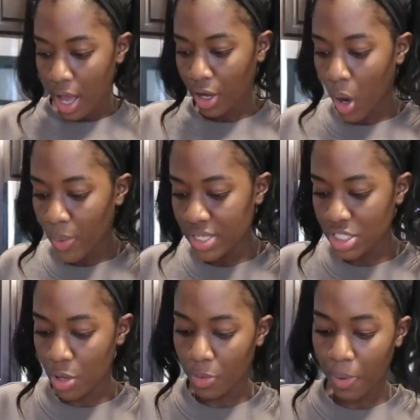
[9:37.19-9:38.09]
I always
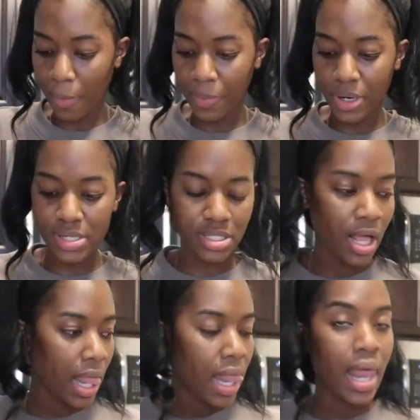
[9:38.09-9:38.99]
cook with peppers.
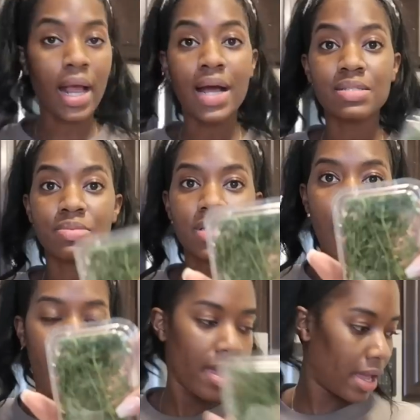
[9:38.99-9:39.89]
I got some
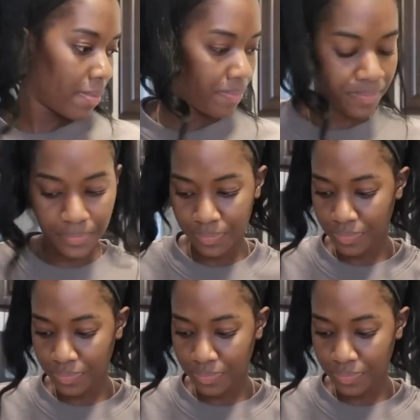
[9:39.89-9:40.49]
thyme.